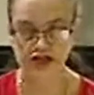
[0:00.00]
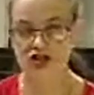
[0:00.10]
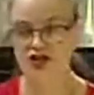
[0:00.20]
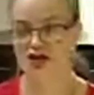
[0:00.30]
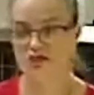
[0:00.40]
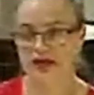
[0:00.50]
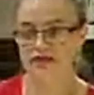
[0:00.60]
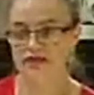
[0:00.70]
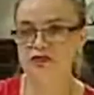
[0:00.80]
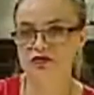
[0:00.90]
to show
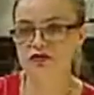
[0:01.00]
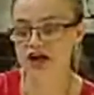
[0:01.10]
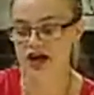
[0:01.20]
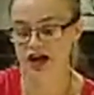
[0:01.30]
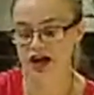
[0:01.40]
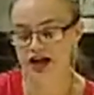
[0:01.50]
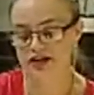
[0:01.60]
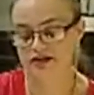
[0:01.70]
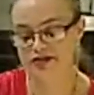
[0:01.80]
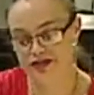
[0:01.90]
people
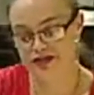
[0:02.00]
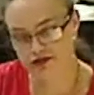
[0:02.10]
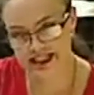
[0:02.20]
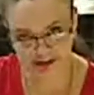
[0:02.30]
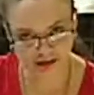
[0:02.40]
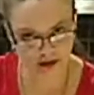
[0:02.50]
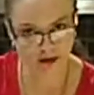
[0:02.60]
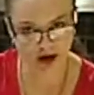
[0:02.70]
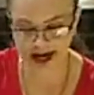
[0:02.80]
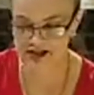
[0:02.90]
the 3
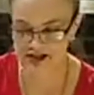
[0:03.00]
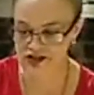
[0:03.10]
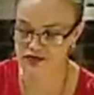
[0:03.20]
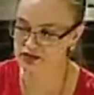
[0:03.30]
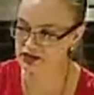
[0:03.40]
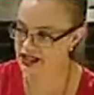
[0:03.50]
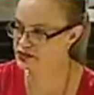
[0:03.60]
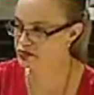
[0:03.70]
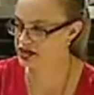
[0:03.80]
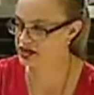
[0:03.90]
different ways to
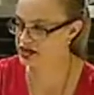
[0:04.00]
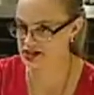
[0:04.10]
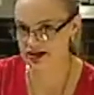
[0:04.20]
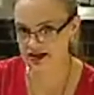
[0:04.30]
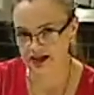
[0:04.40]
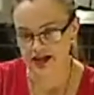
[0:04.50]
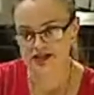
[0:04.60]
release pressure.